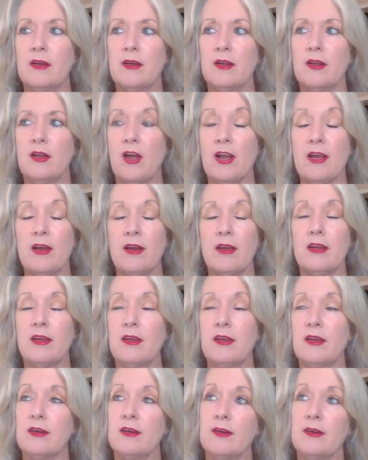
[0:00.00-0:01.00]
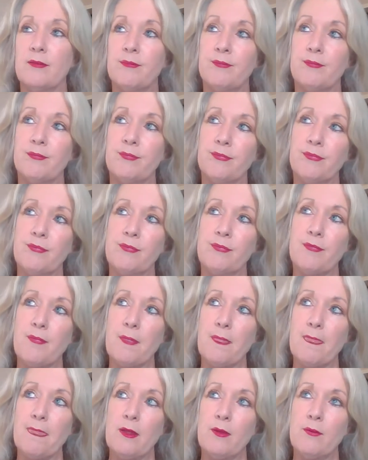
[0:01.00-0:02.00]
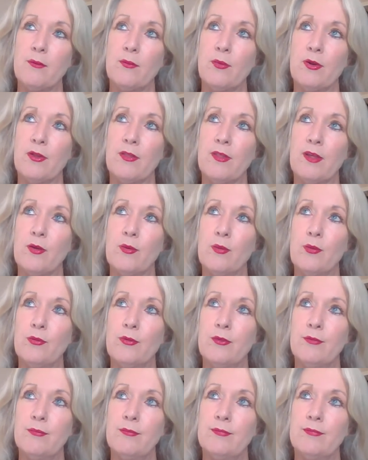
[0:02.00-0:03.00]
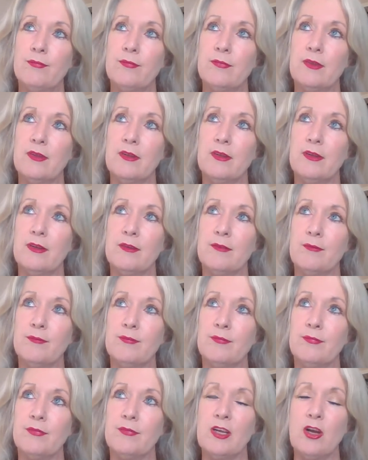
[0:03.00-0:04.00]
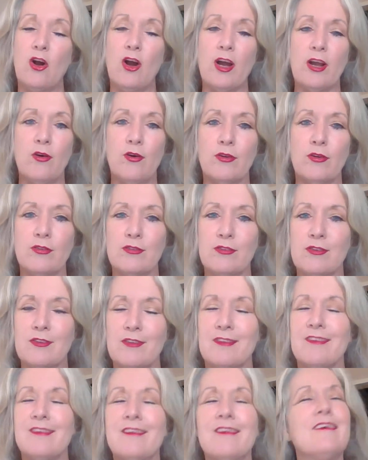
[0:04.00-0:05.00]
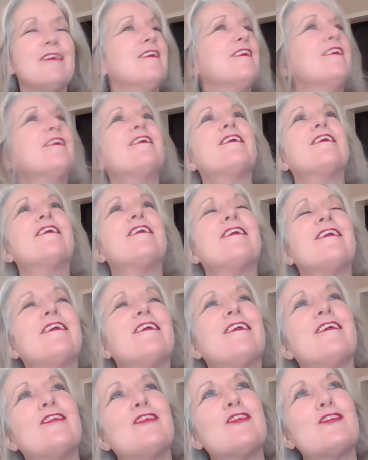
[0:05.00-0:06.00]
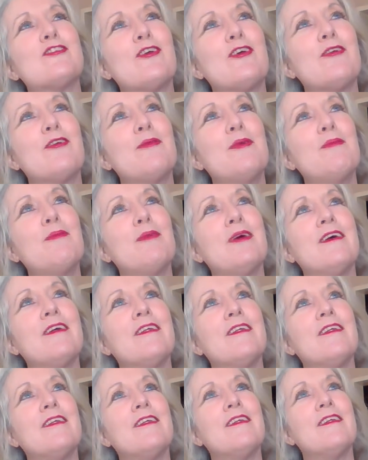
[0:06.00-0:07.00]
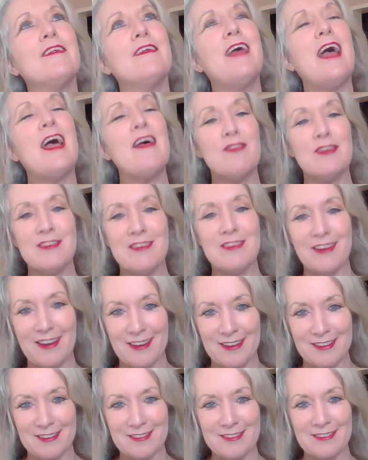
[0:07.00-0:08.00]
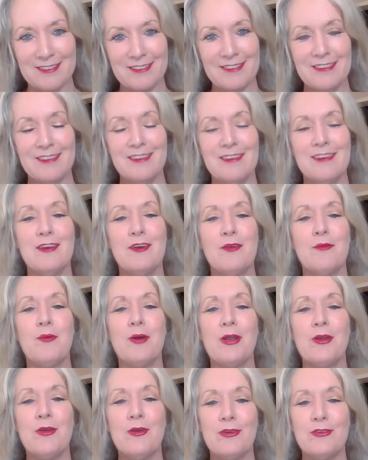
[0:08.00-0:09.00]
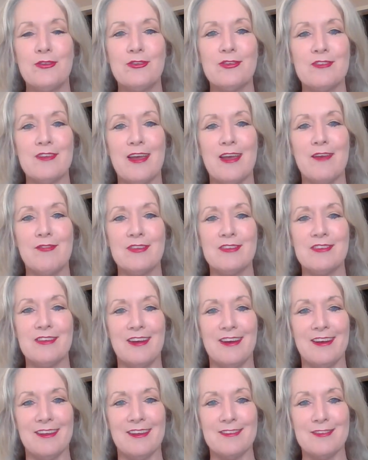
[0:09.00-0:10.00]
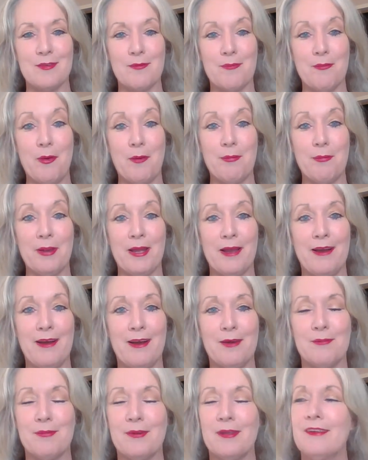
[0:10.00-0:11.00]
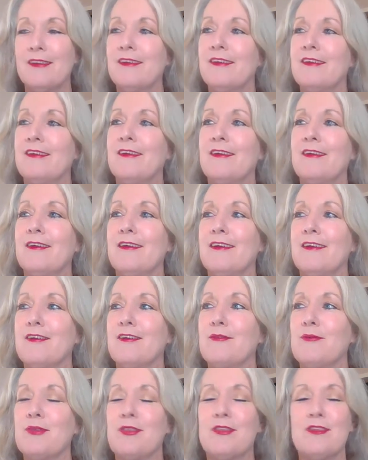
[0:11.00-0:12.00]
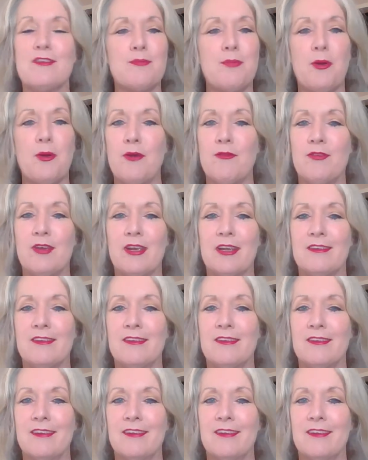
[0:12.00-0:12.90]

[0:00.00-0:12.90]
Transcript: like a, what do they call them? The icons. Just try to remember, avatars. We're not just avatars popping up with this perfect